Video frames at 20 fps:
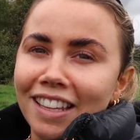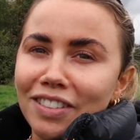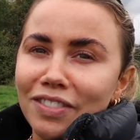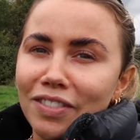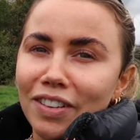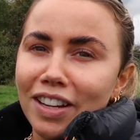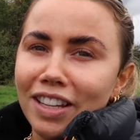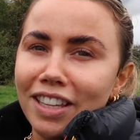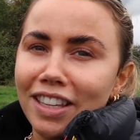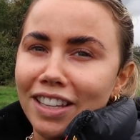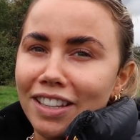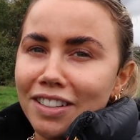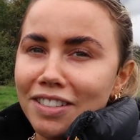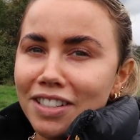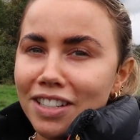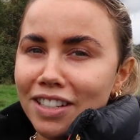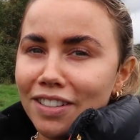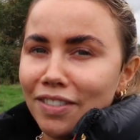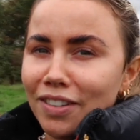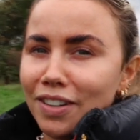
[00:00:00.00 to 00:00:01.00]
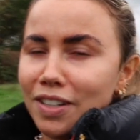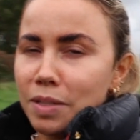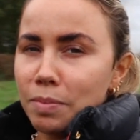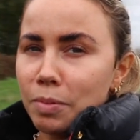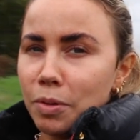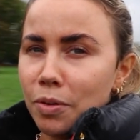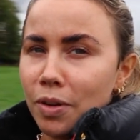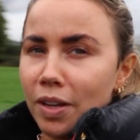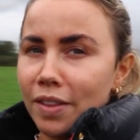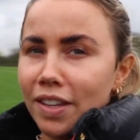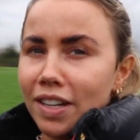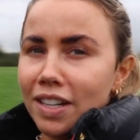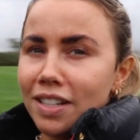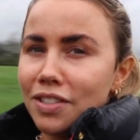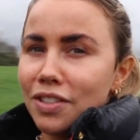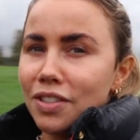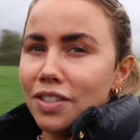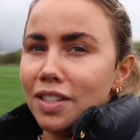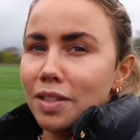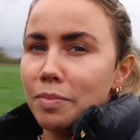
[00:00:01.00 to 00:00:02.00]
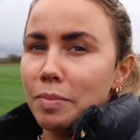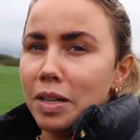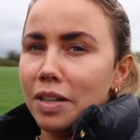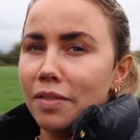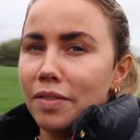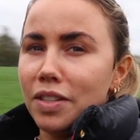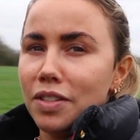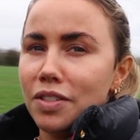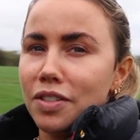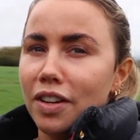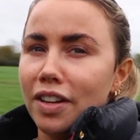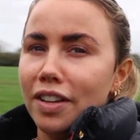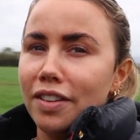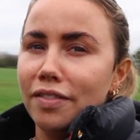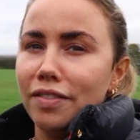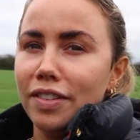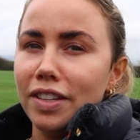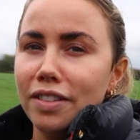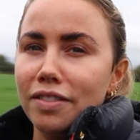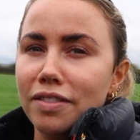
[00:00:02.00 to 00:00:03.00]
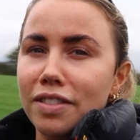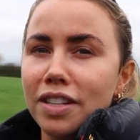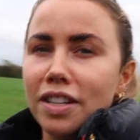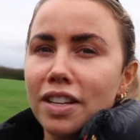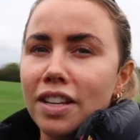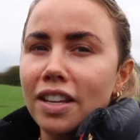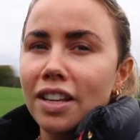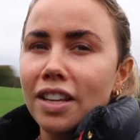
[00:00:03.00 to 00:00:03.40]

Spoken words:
It's very cute, very small. And then it's just in the middle of this giant field.